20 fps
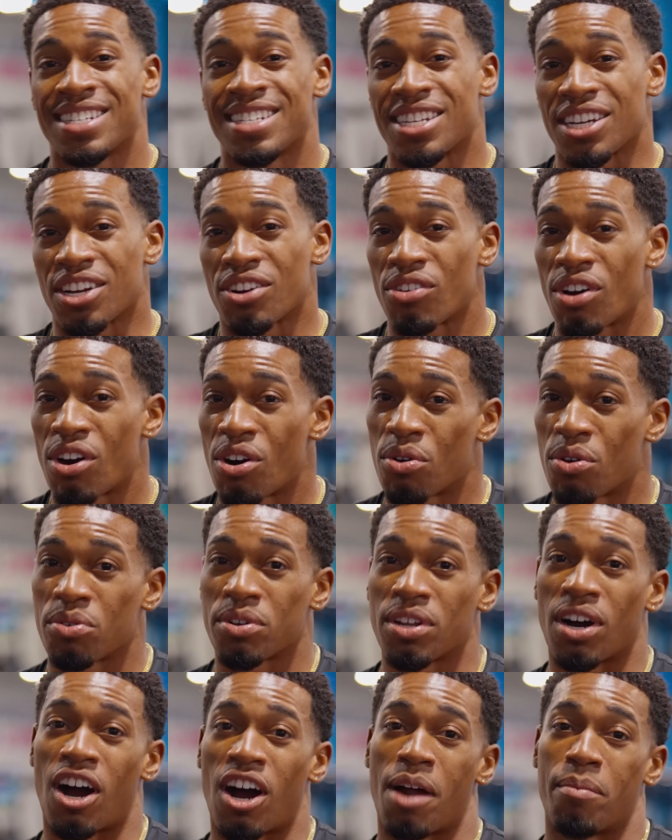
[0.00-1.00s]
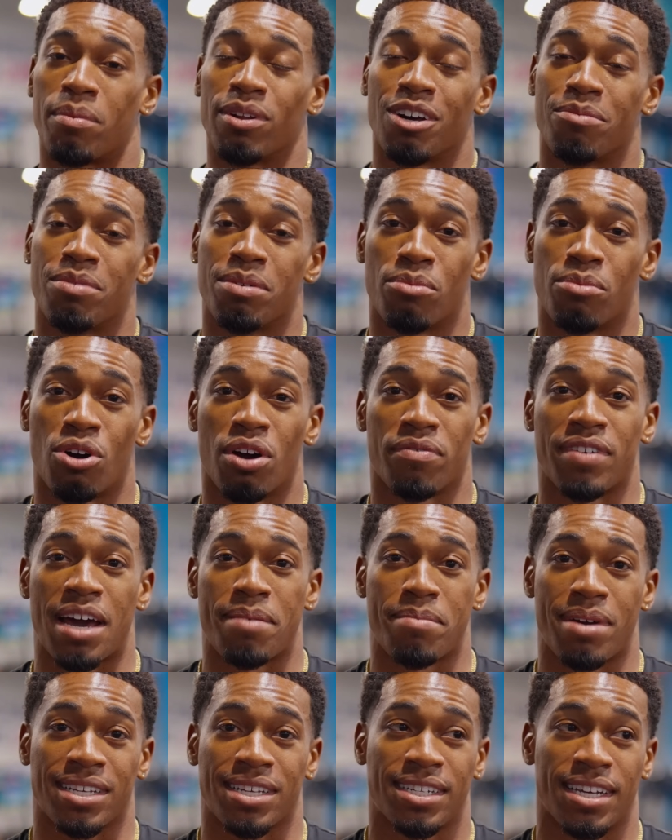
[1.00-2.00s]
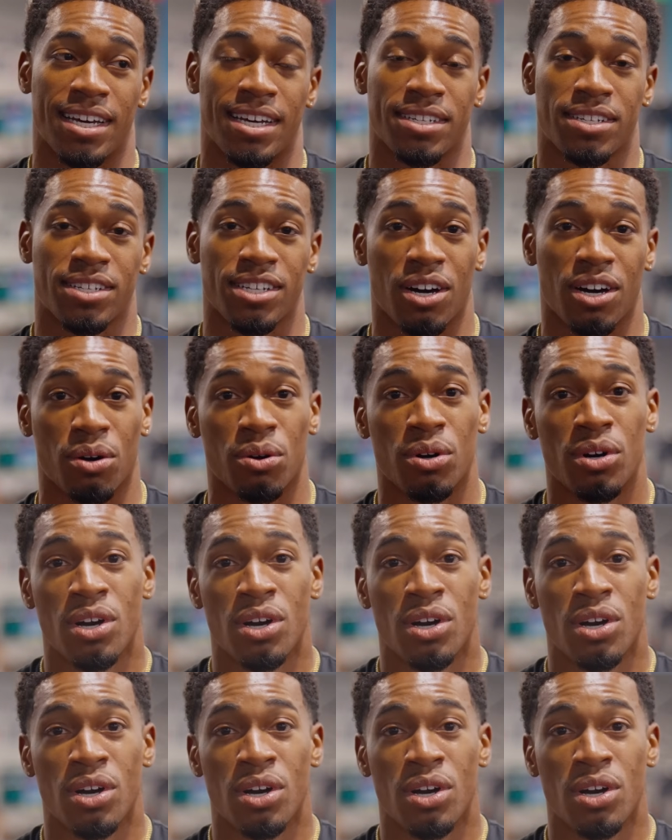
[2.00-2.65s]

to grow the arm a little bit more, if that makes sense. So